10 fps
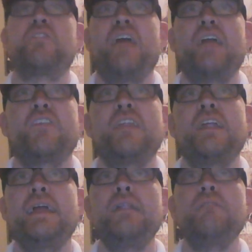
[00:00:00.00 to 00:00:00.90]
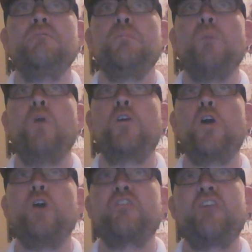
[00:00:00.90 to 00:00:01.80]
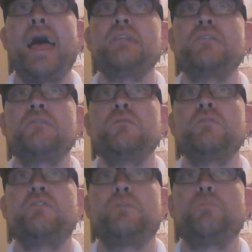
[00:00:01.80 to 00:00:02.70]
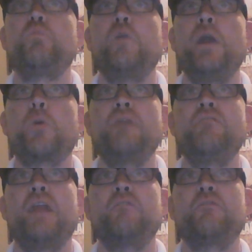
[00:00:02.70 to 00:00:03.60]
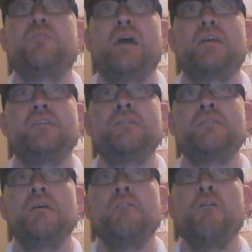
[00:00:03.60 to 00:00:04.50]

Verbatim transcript: stats of the night, overall stats, Rio Grande Valley, Texas,